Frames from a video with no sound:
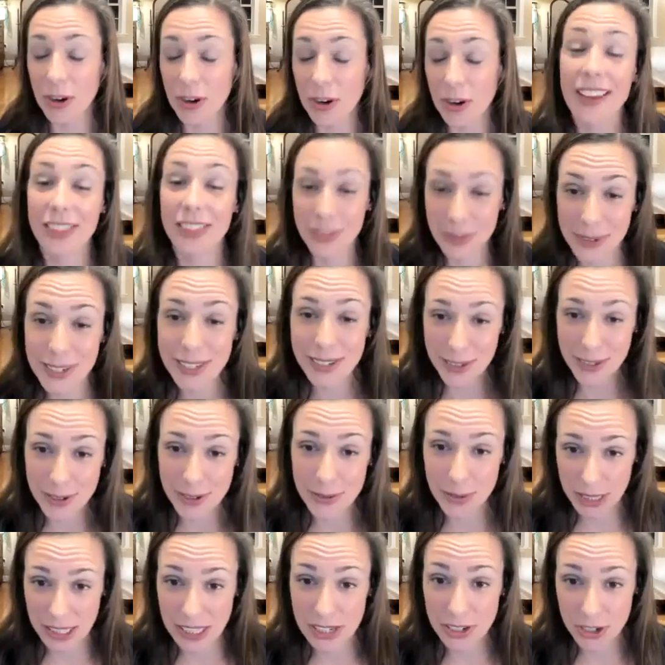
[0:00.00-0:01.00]
And the research
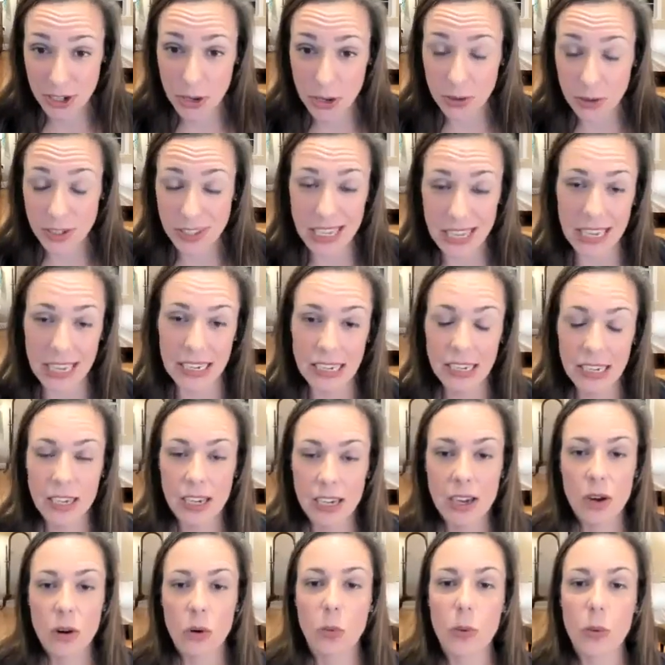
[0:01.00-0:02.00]
really shows that
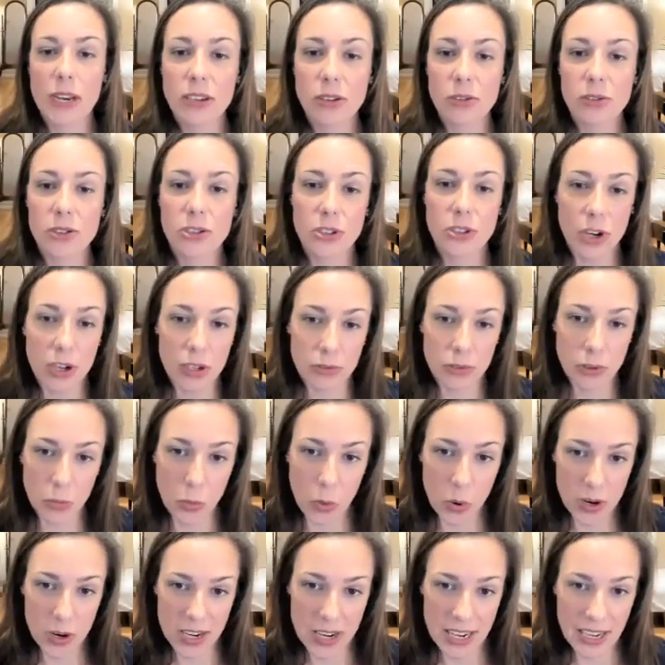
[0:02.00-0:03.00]
when you start
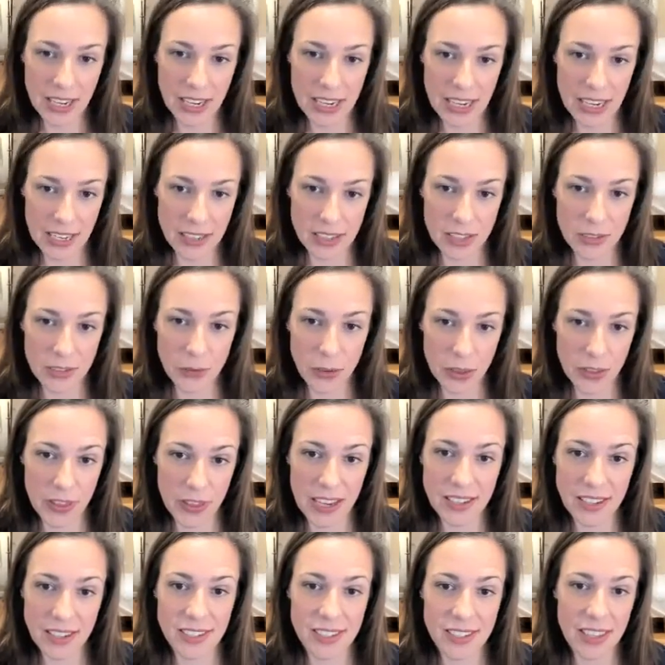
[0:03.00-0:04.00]
rewarding kids for
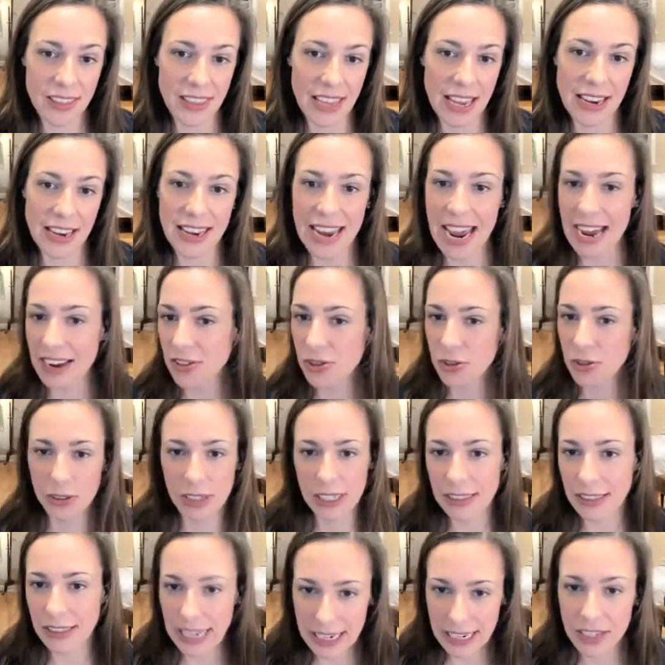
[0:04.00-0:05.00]
things that they naturally
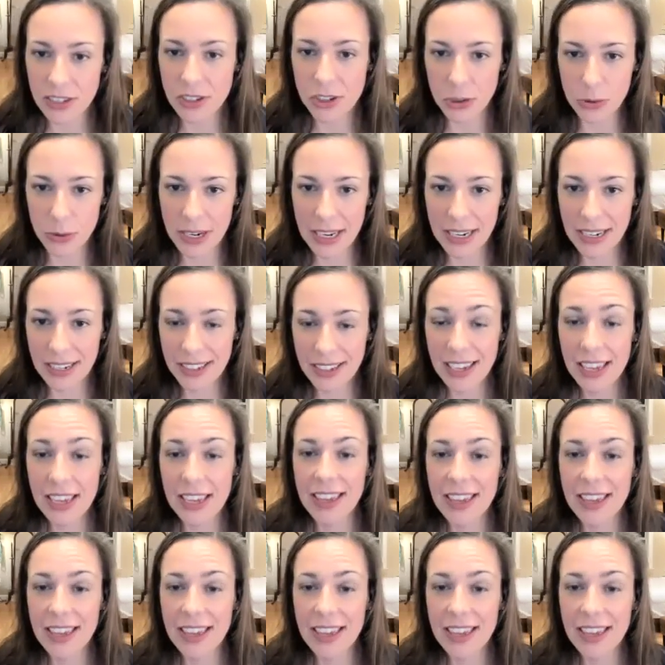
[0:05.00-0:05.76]
like doing,